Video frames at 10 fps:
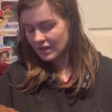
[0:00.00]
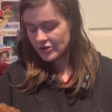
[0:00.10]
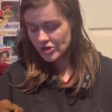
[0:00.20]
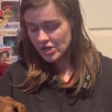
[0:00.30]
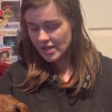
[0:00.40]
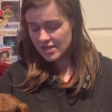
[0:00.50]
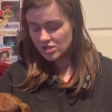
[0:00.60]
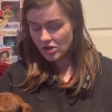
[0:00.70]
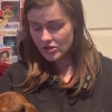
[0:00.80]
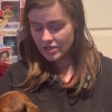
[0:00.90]
And she has
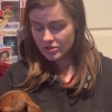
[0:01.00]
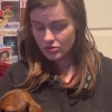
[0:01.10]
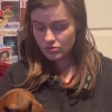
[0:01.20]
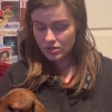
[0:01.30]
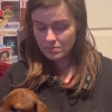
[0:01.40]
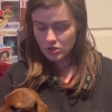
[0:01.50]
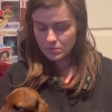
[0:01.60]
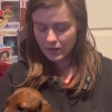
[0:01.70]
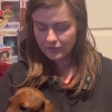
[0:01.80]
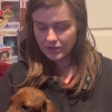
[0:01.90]
turned into the
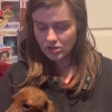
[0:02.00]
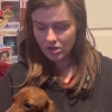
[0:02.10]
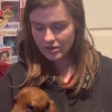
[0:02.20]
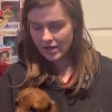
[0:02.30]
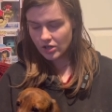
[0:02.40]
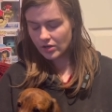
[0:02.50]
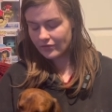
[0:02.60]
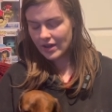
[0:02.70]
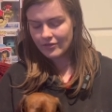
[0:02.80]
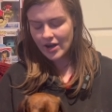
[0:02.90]
most perfect dog that I could
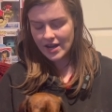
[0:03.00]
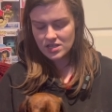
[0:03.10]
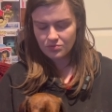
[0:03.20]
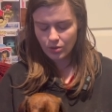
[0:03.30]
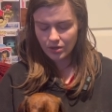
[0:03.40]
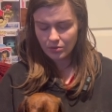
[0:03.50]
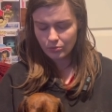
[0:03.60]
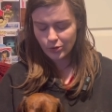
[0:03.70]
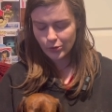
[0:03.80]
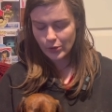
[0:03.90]
have ever asked for.
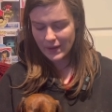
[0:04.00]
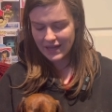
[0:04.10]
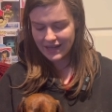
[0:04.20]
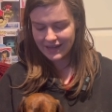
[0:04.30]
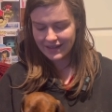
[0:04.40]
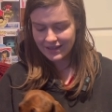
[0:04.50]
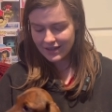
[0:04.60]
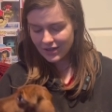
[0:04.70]
Rubine.